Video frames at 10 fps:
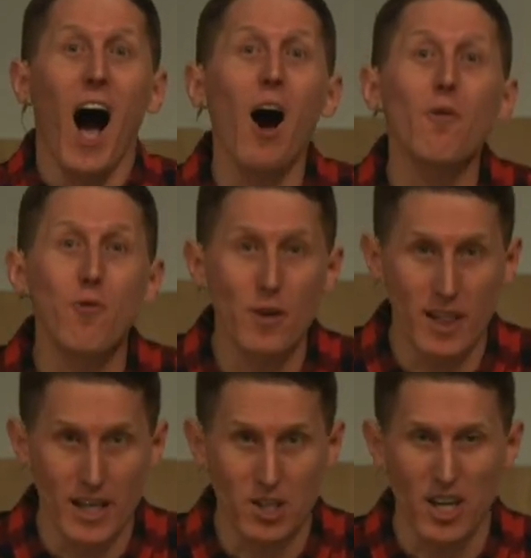of
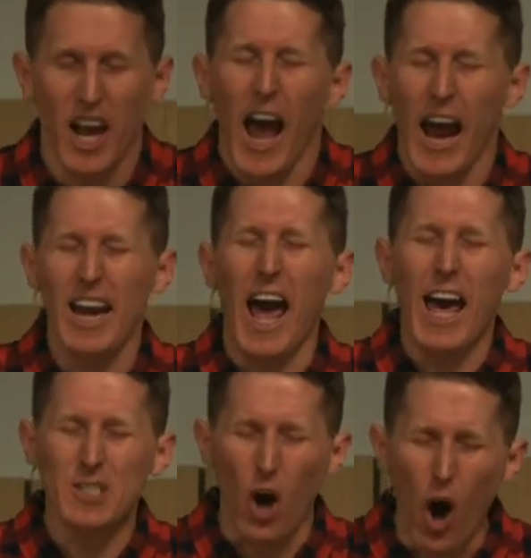religion, and
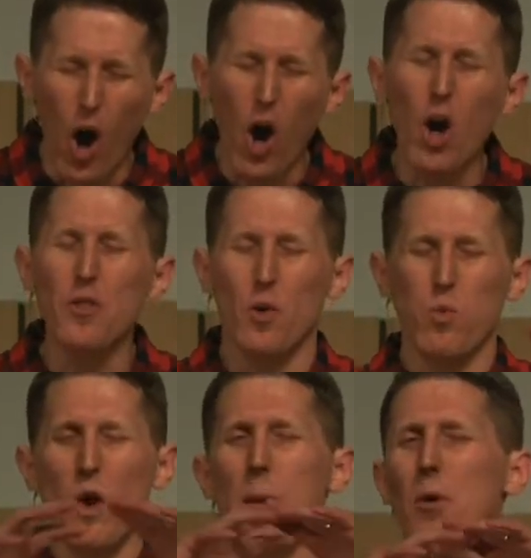as all the
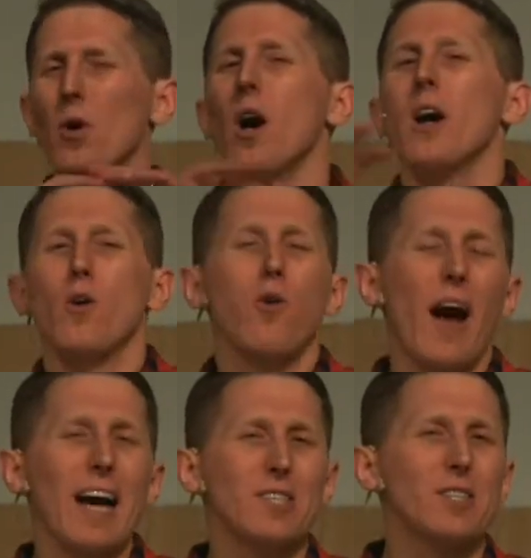rubble
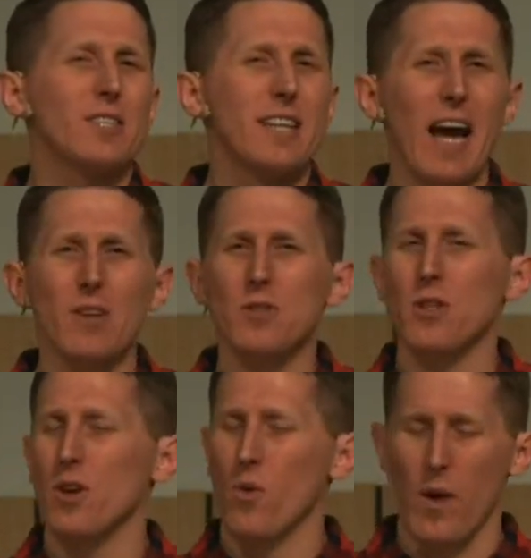crashes down
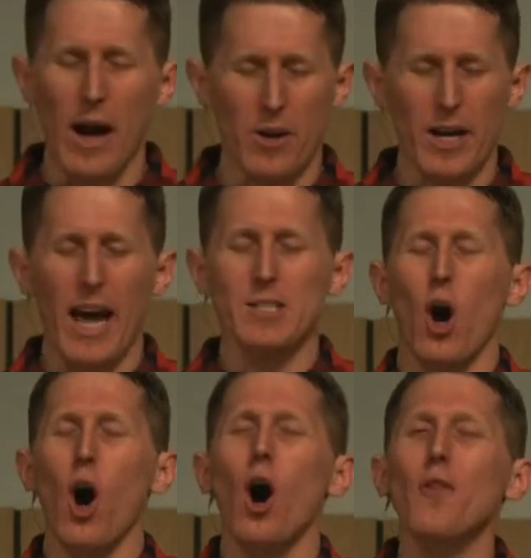to the ground, and
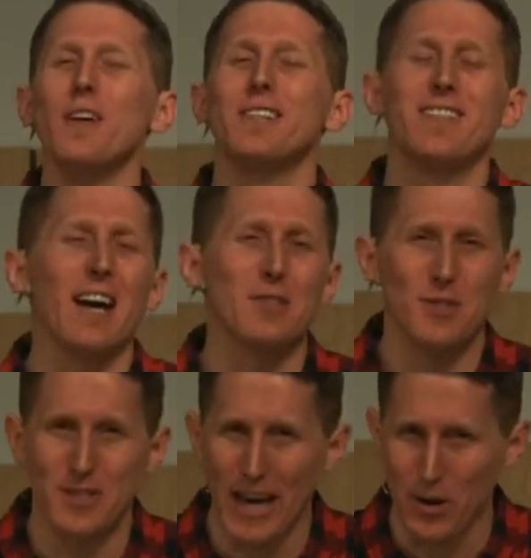all the
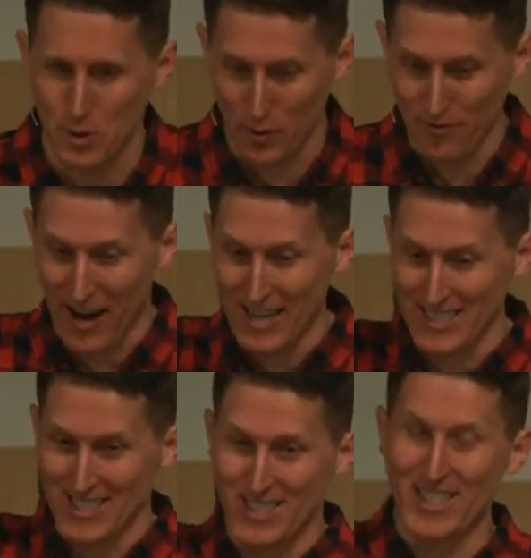dust settles, we
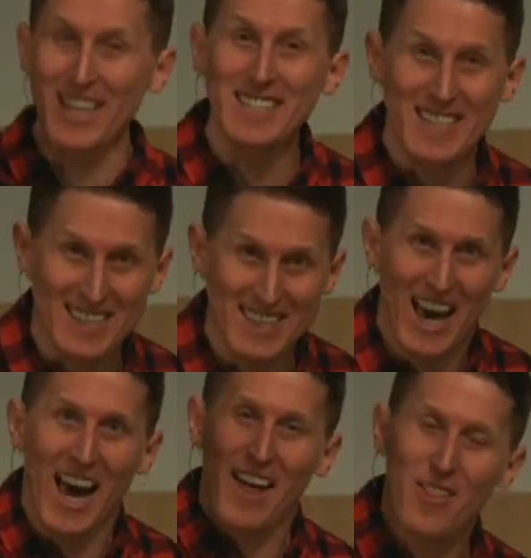find Jesus
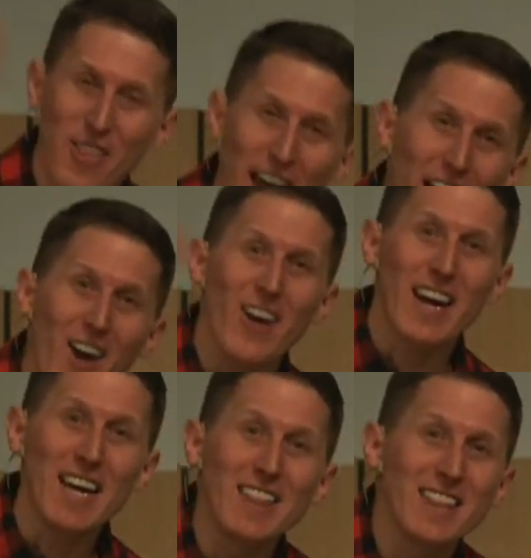there
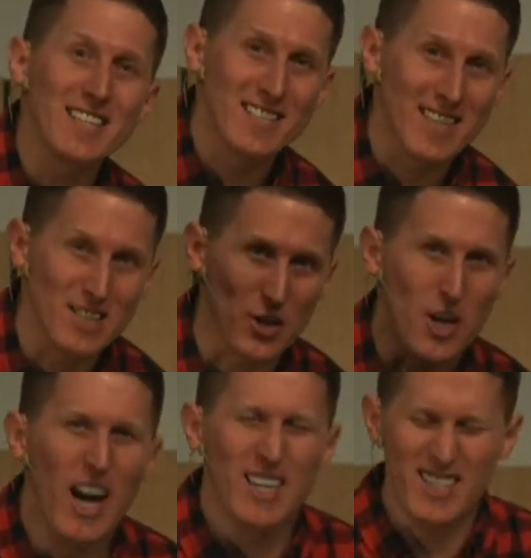in the
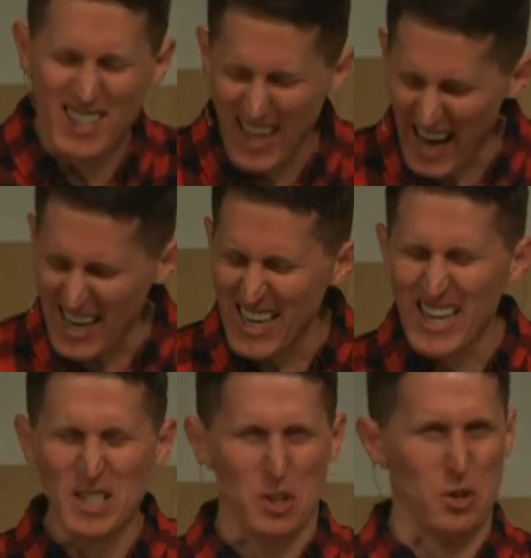center,
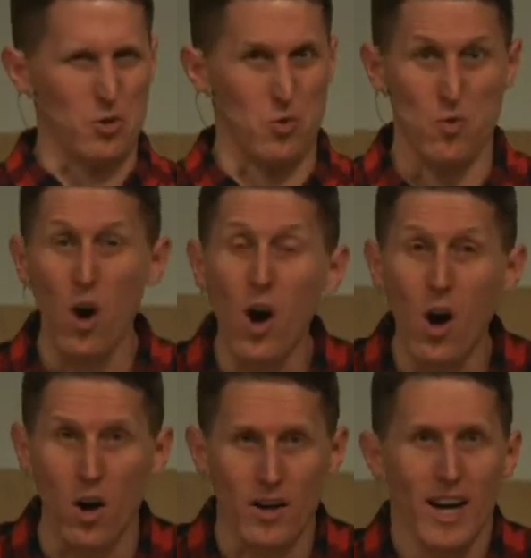standing
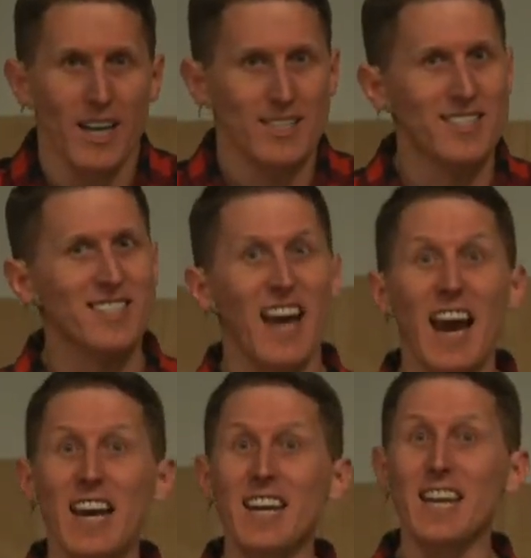strong,
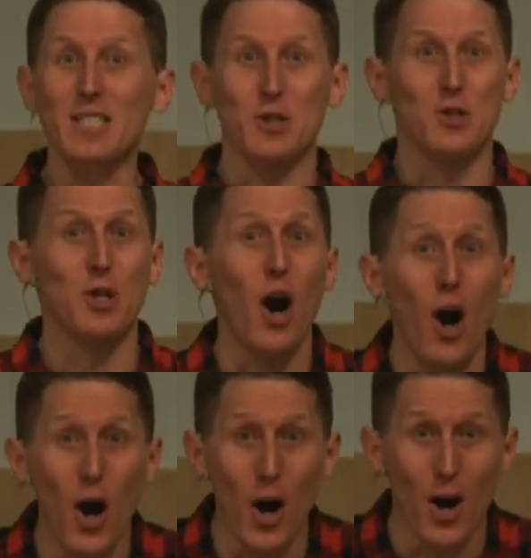standing
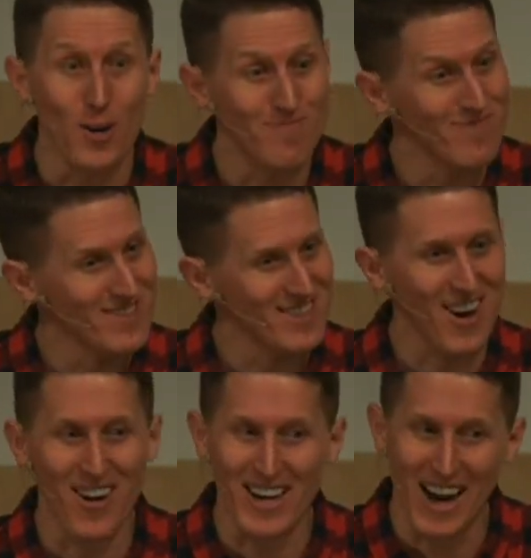tall.
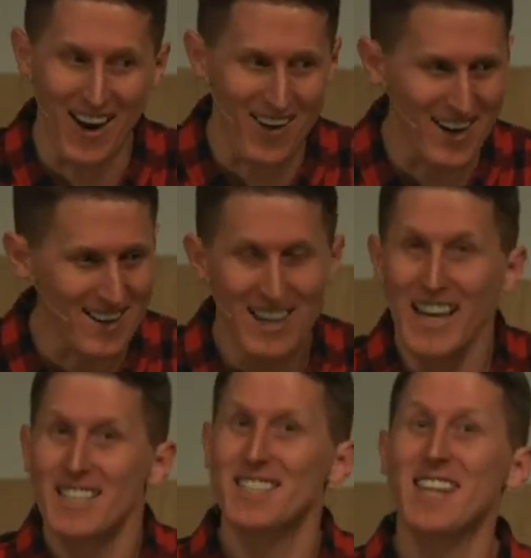Sorry, Erick.
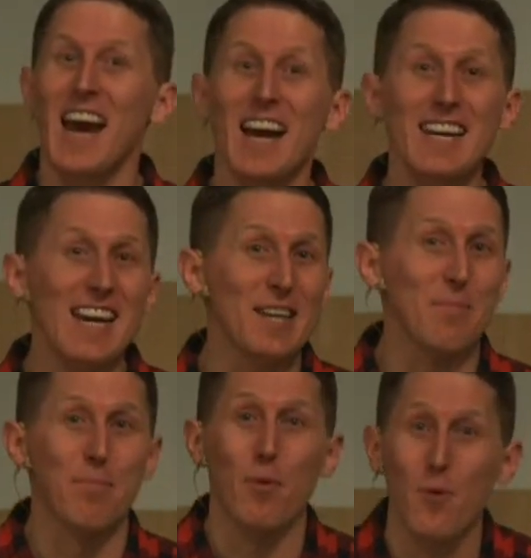
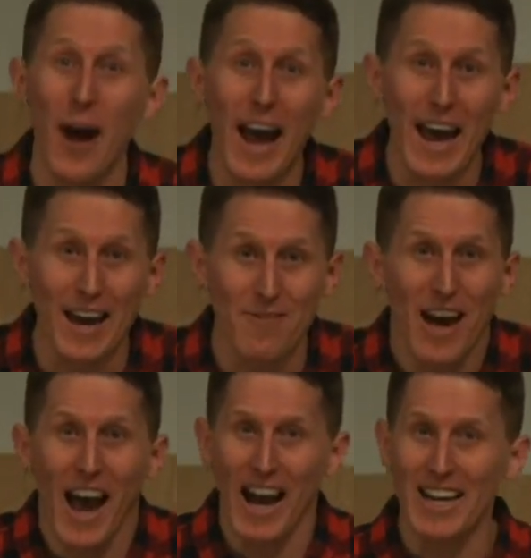Standing brave,
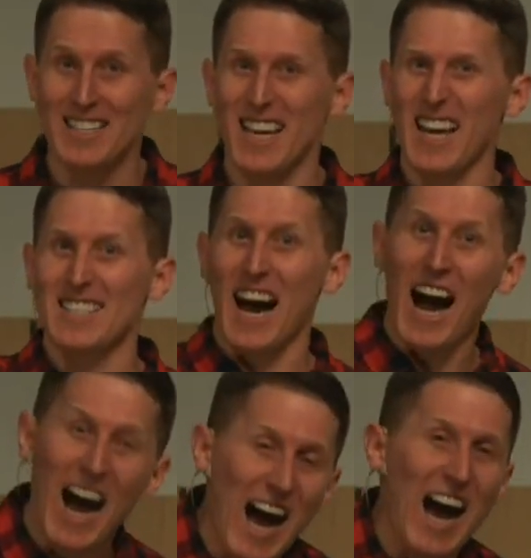and he says,
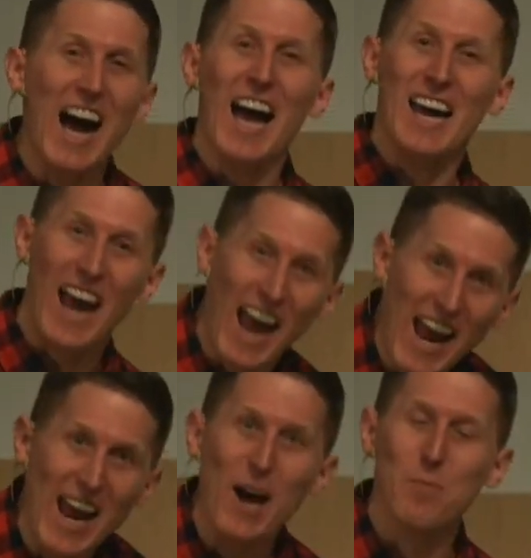I
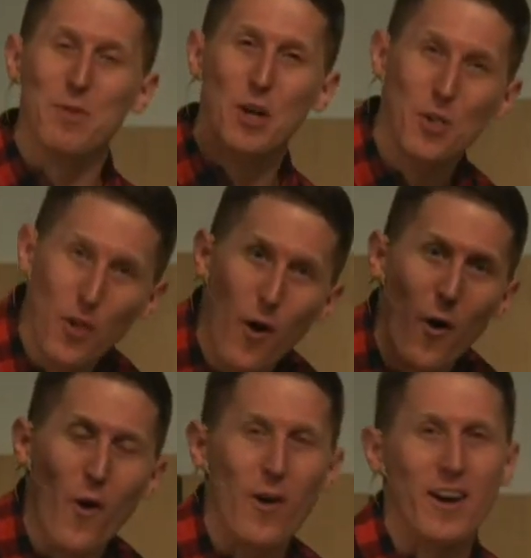am the
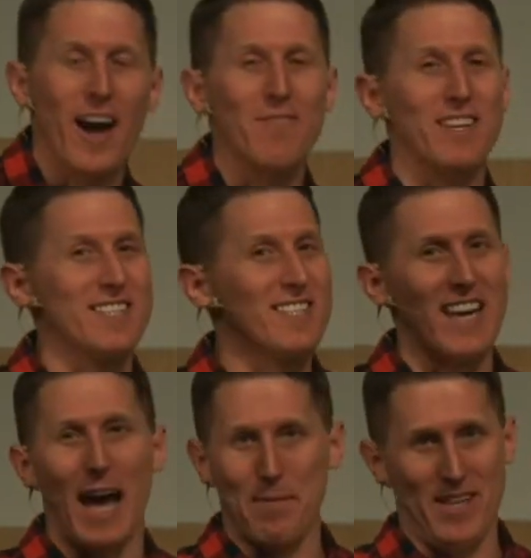Lord of the
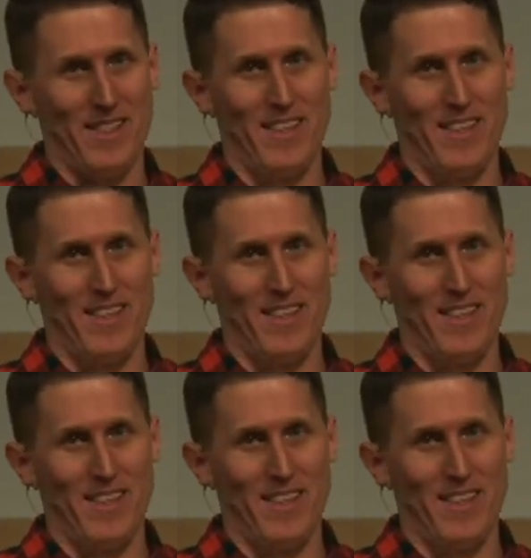Sabbath.